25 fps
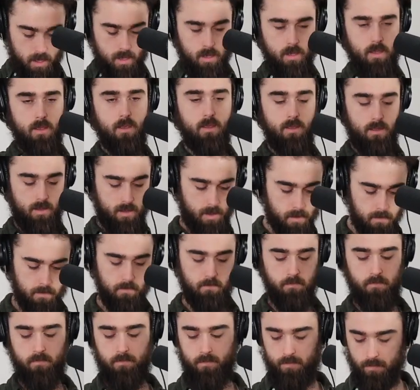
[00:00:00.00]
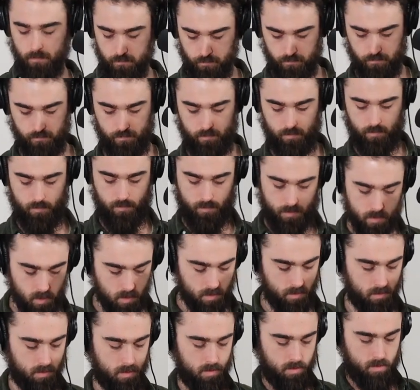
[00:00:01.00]
Austin
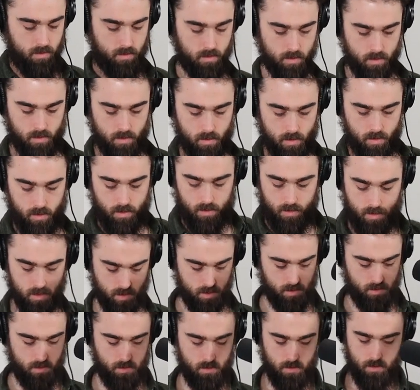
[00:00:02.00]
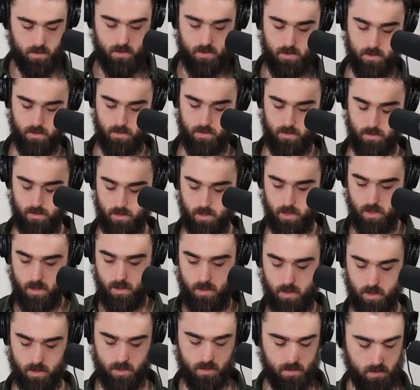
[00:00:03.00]
Butler is our savior.
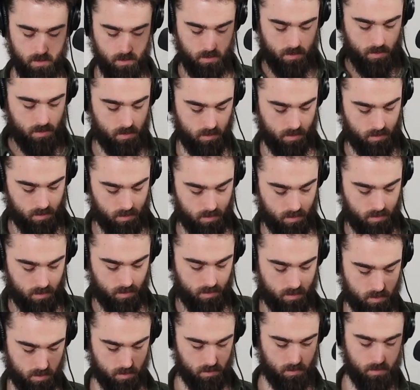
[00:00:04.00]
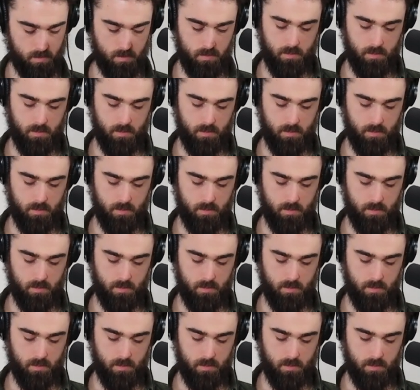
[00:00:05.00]
Saint Austin